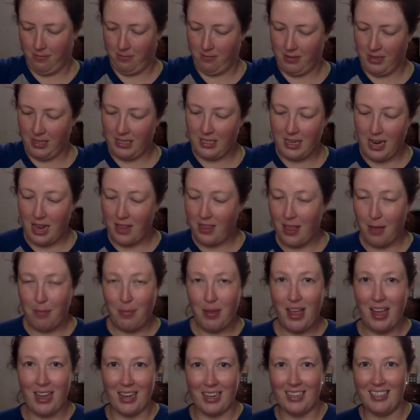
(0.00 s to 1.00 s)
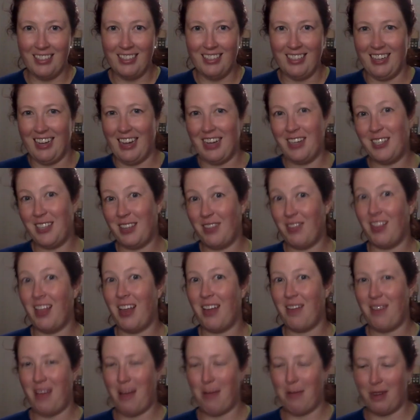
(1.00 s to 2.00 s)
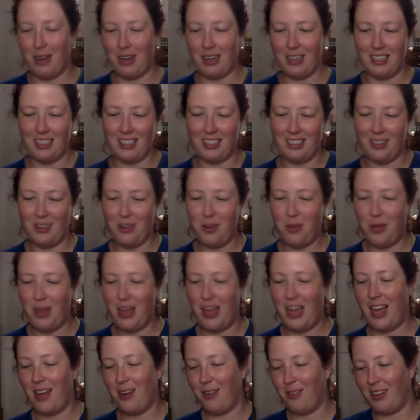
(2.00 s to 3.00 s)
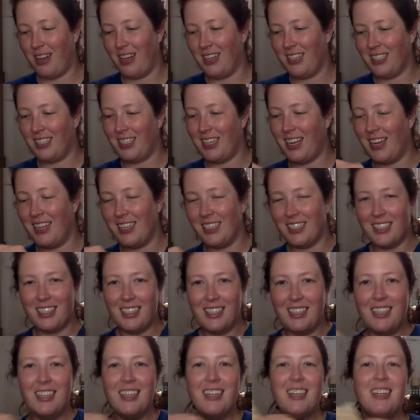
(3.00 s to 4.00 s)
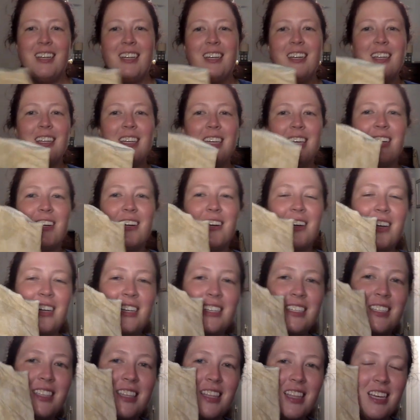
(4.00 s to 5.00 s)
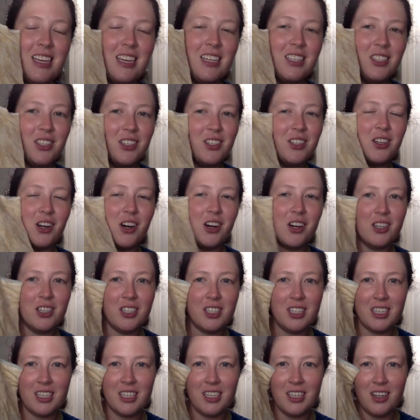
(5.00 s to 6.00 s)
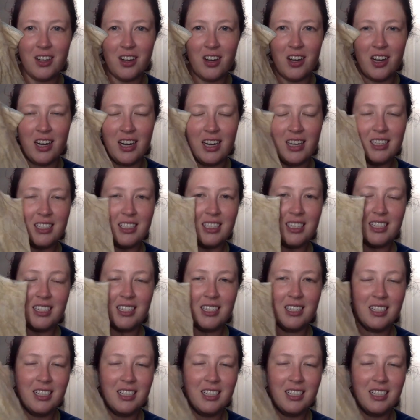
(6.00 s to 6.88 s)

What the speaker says: It's not that big. I just have a lot of fabric because, you know me, I don't cut to size. Here is the start on it.